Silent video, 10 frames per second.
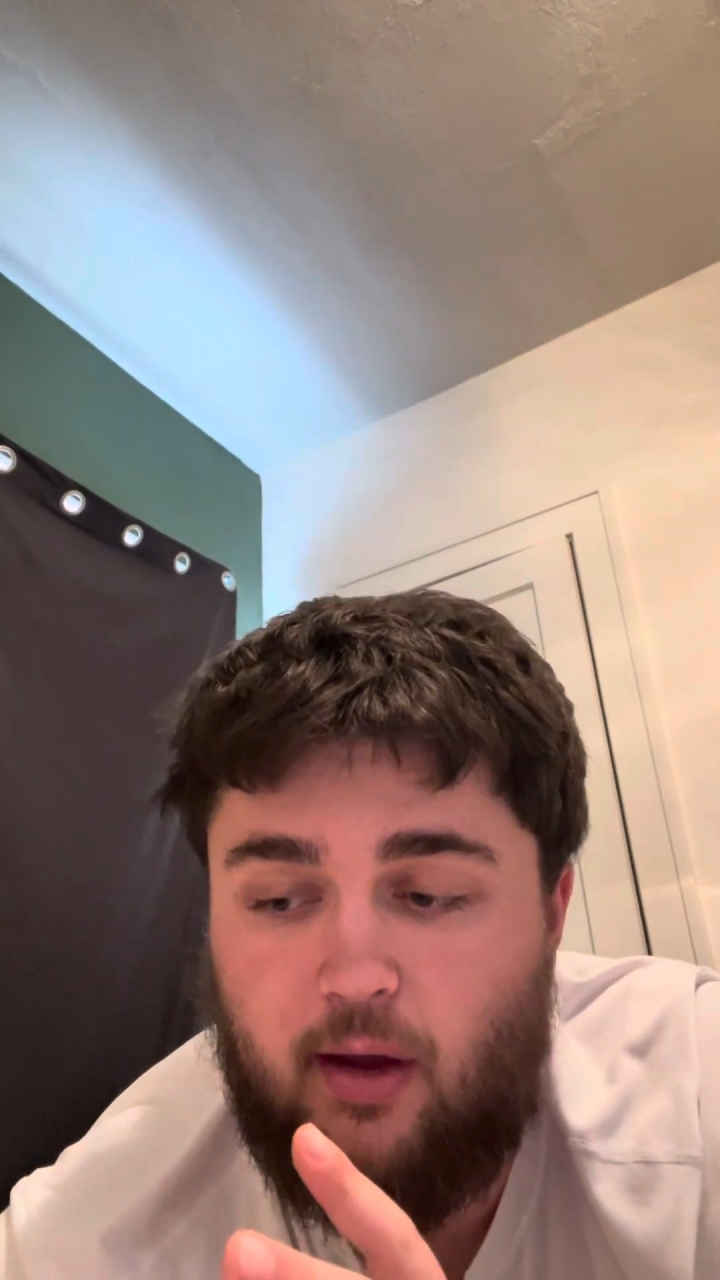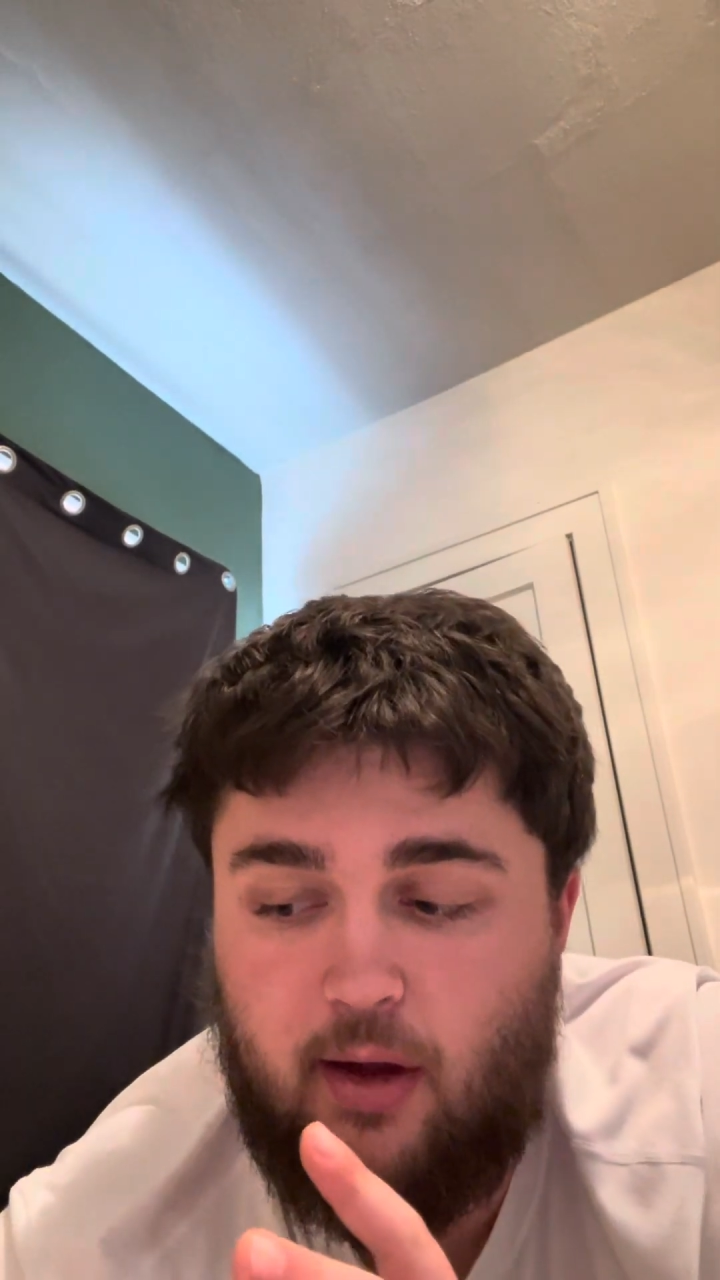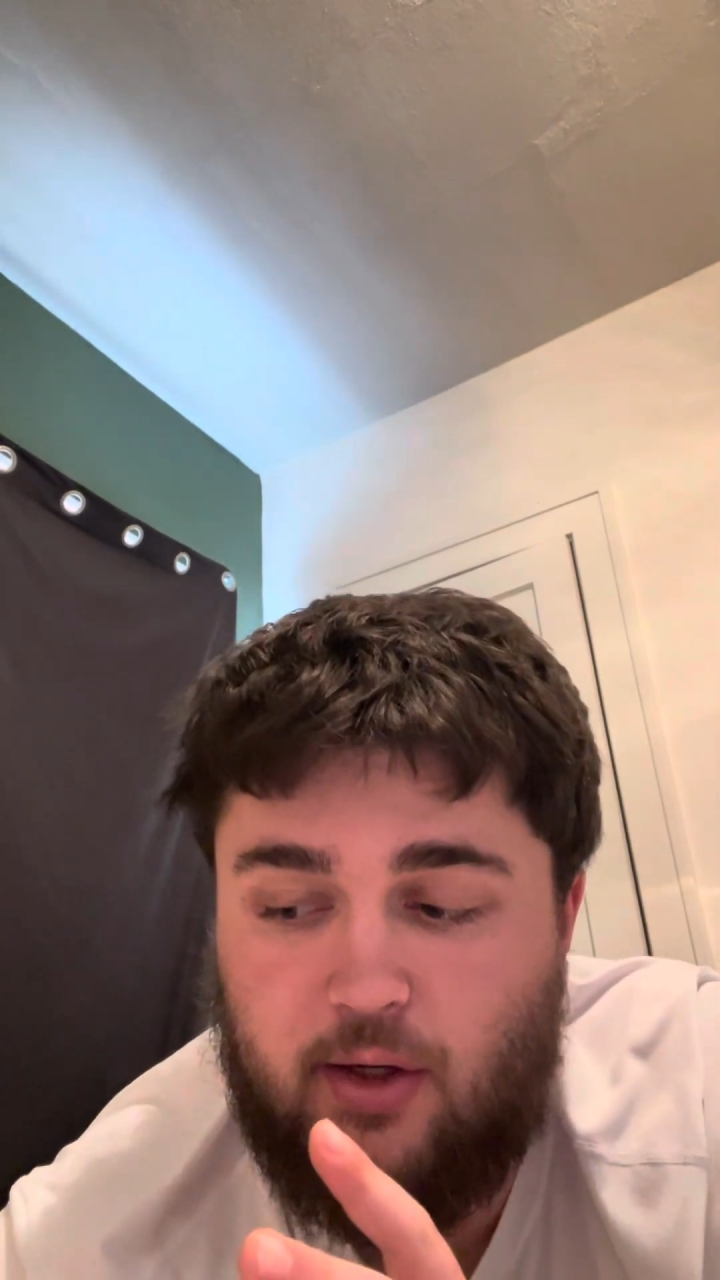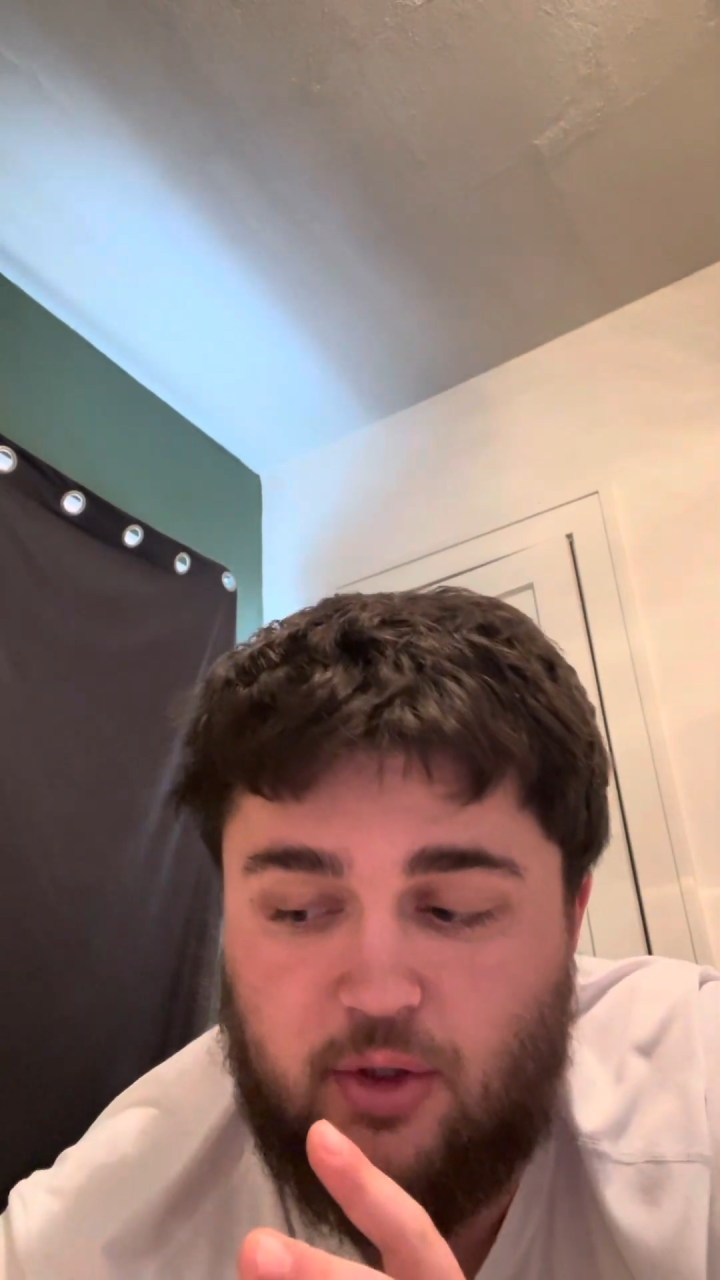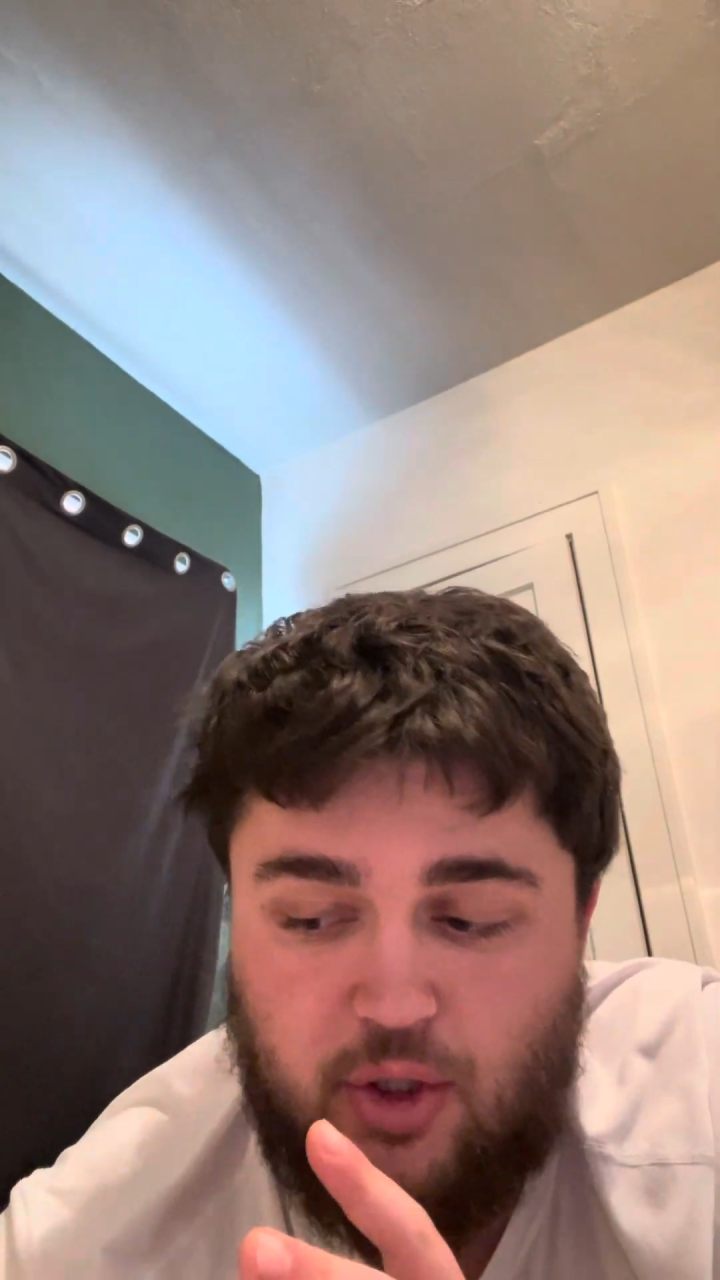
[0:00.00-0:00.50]

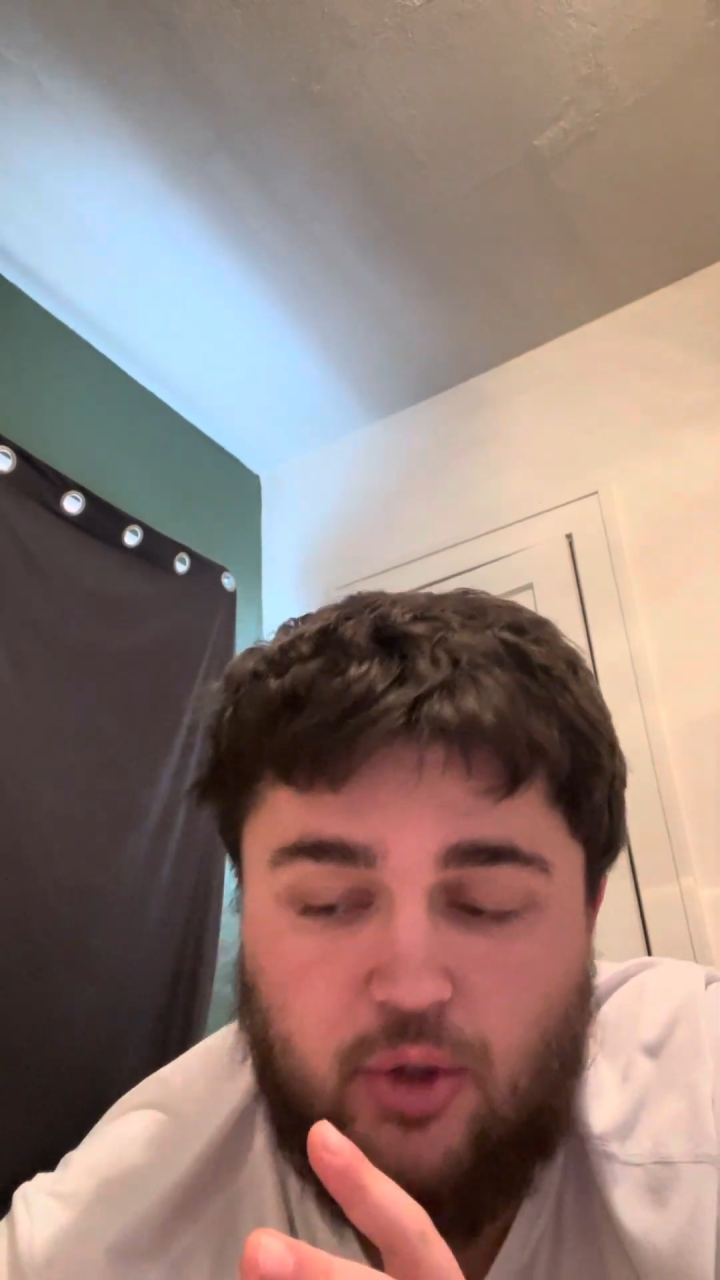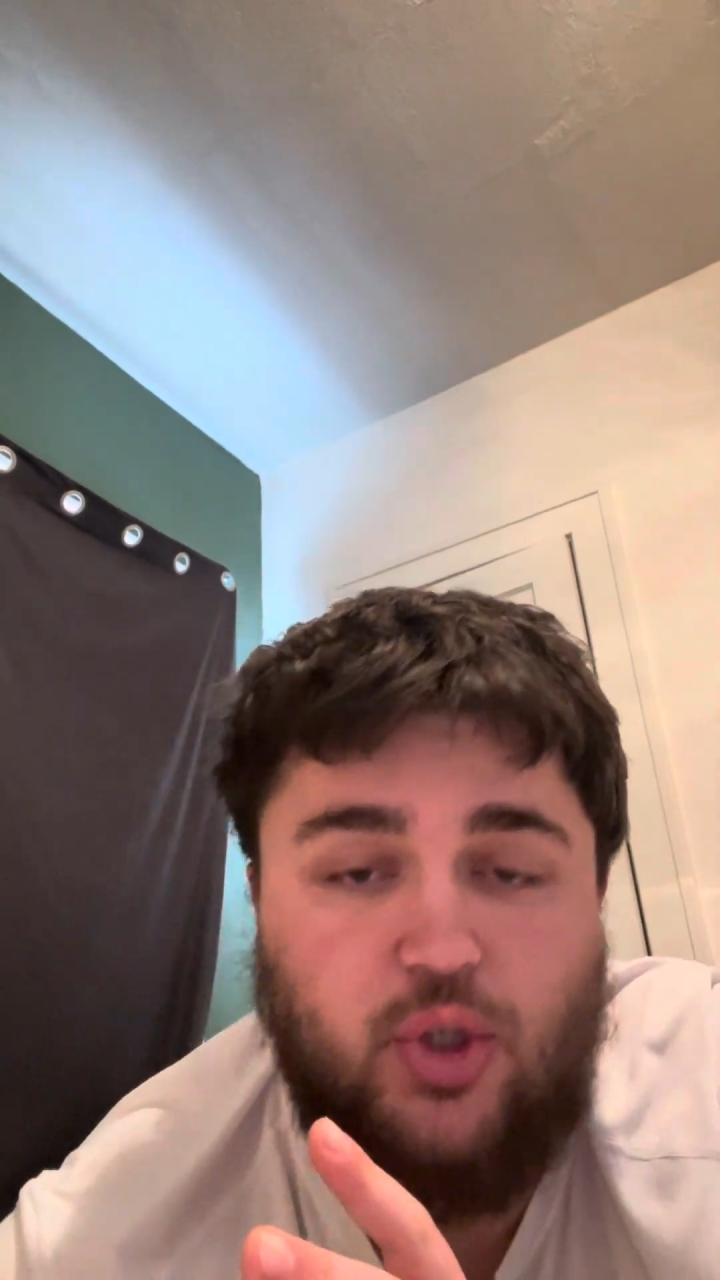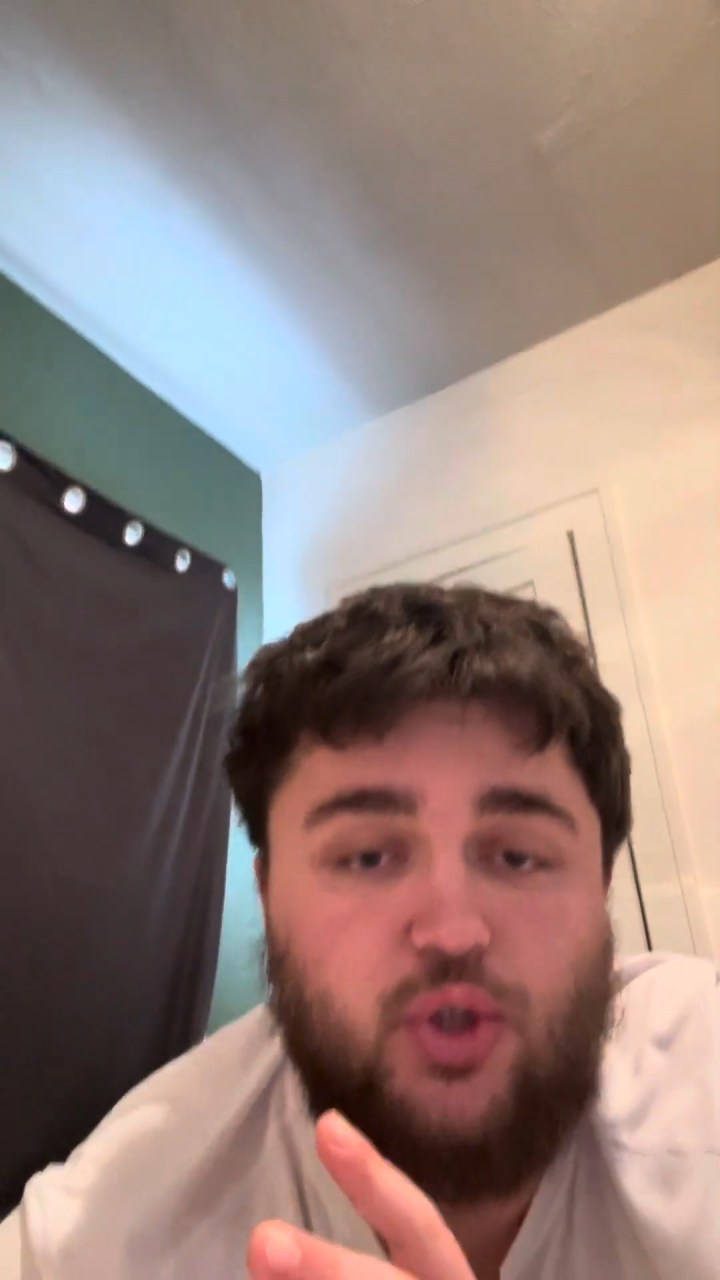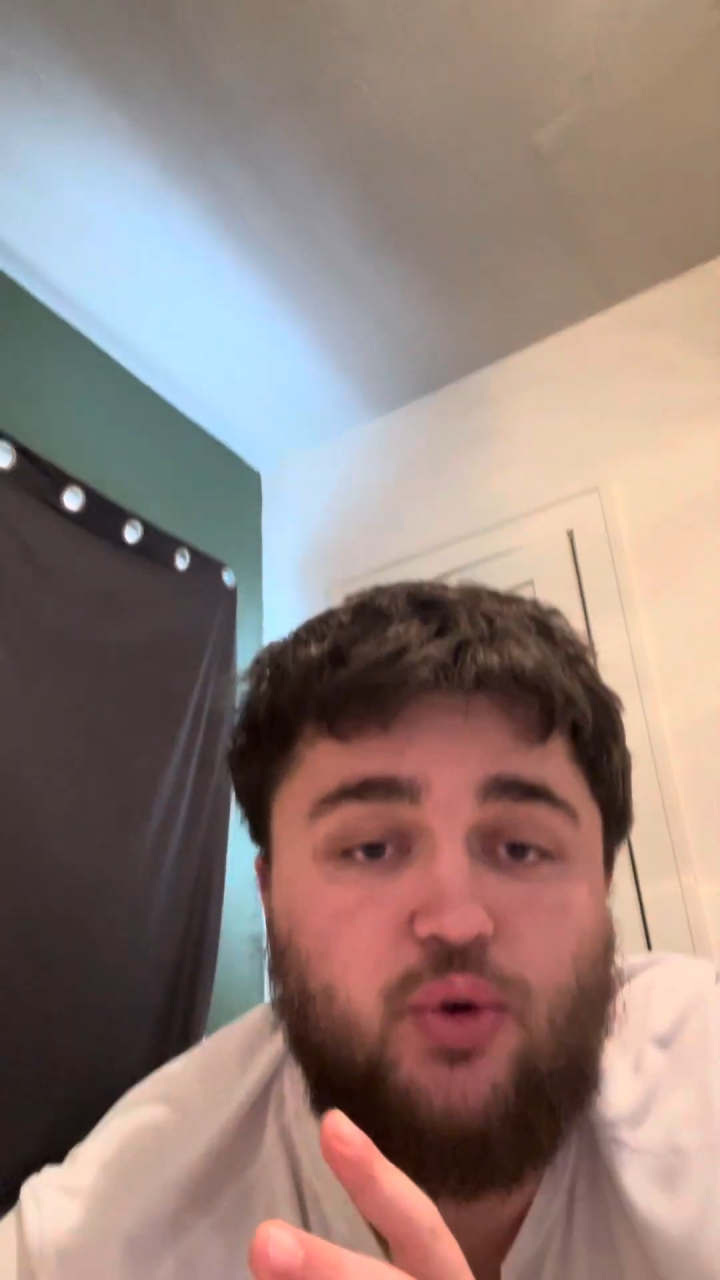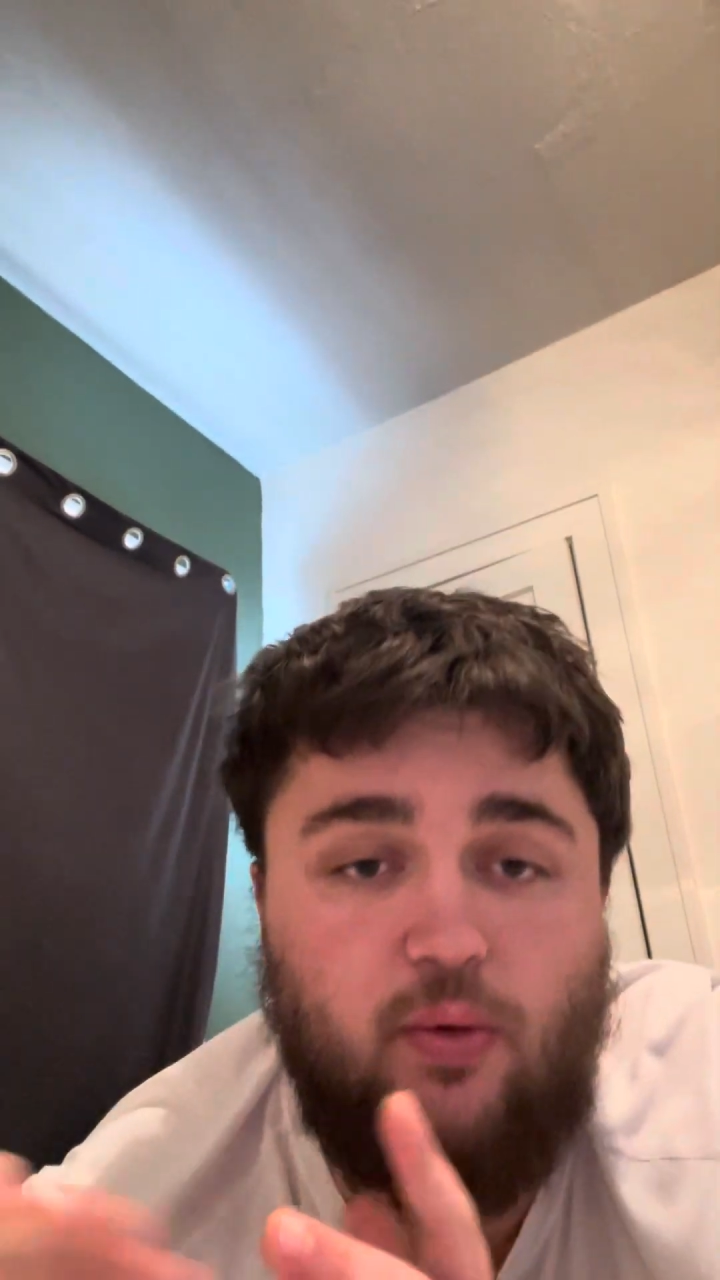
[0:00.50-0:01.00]
introduced to